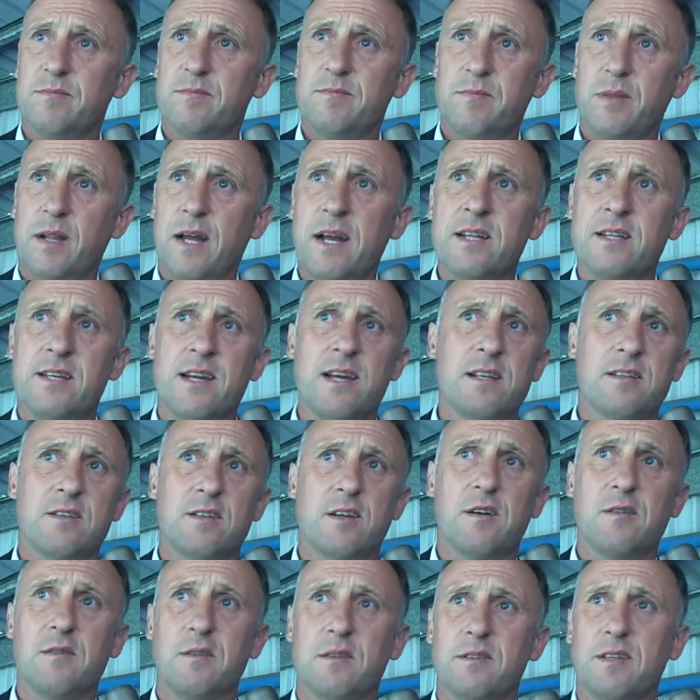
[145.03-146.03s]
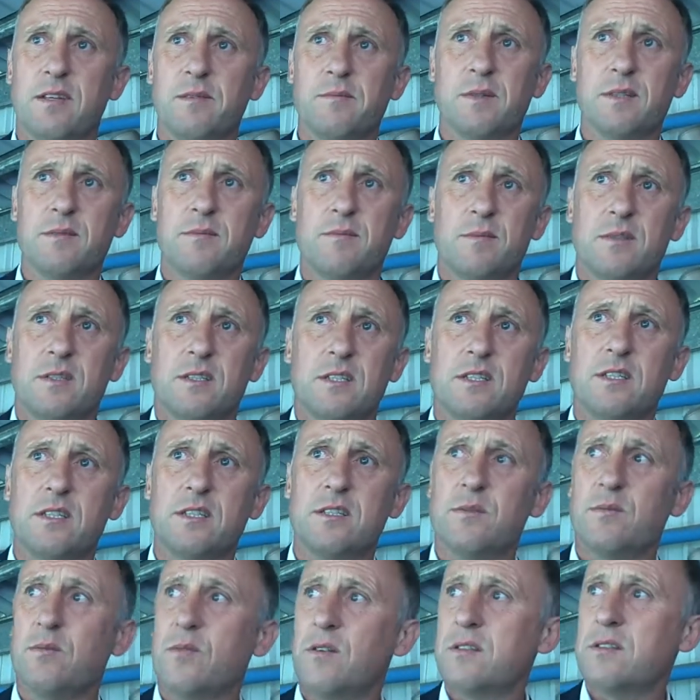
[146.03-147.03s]
played yet, so my
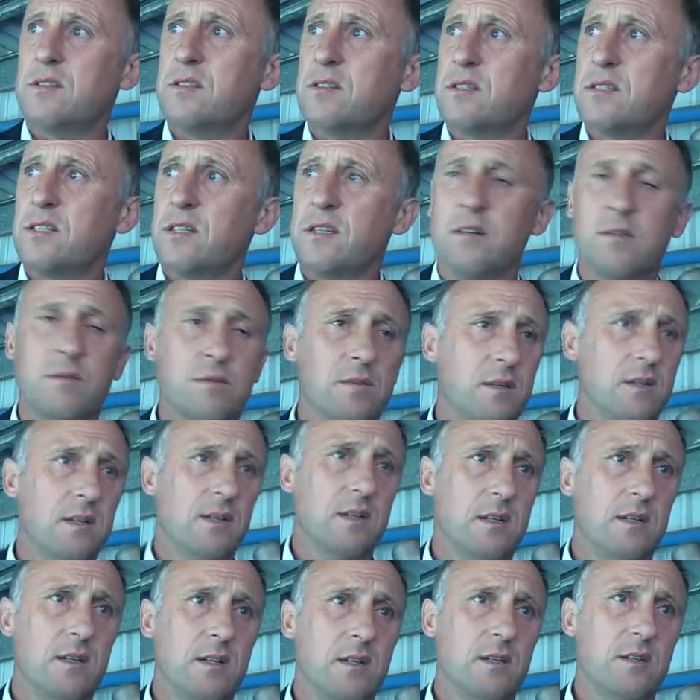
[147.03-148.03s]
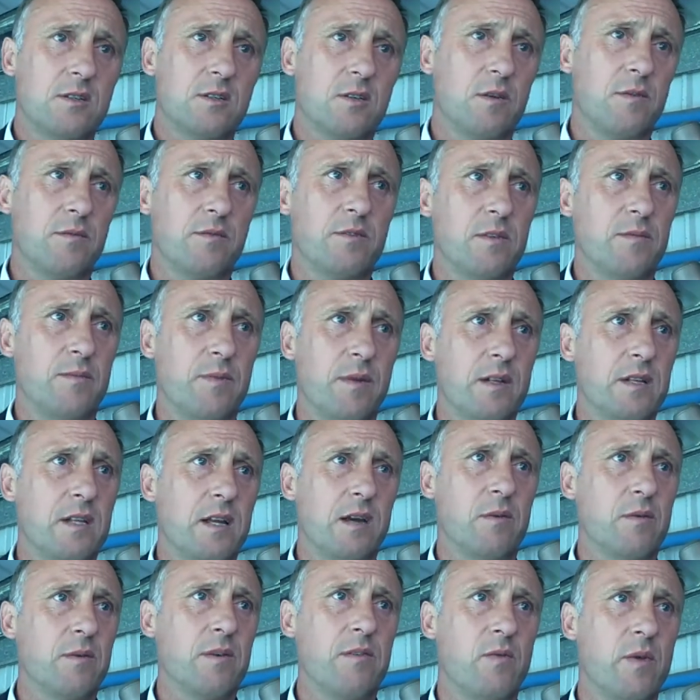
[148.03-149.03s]
decision was that Sidder has comfortably
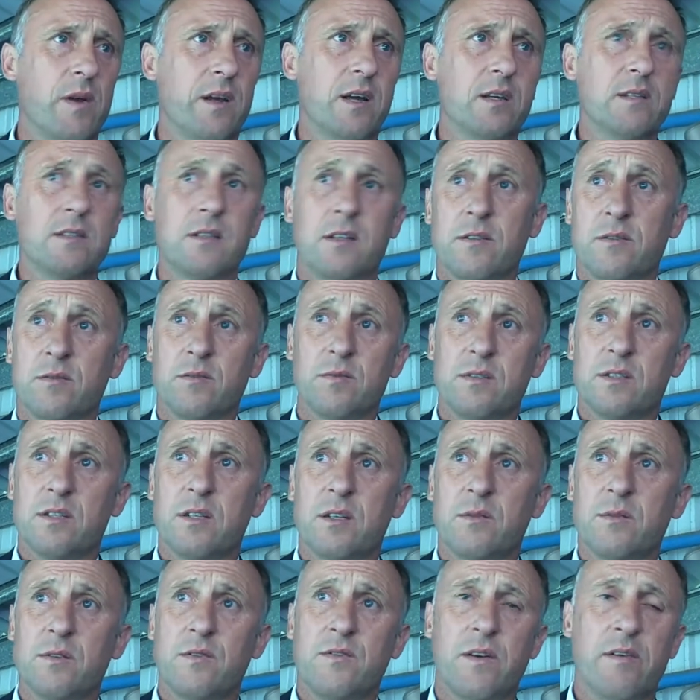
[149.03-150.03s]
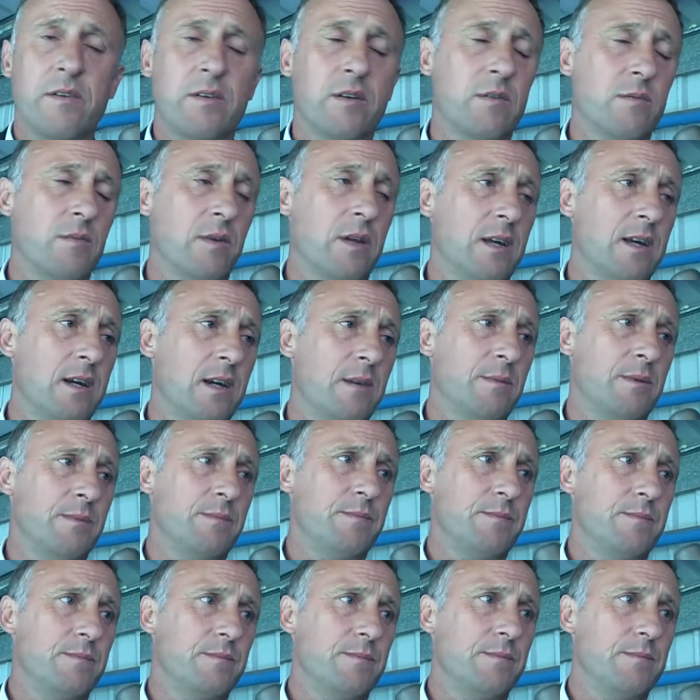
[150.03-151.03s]
dealt with wingers, and I thought Sidder was very good when he came
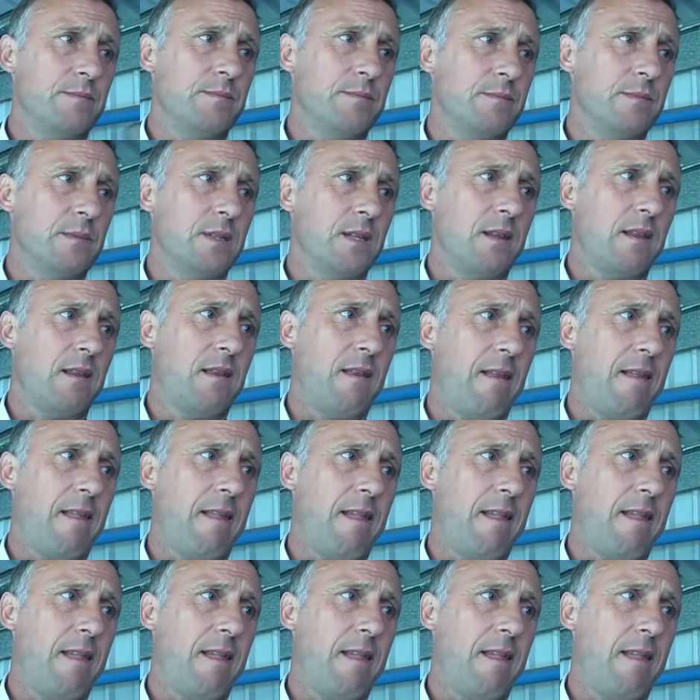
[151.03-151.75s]
on.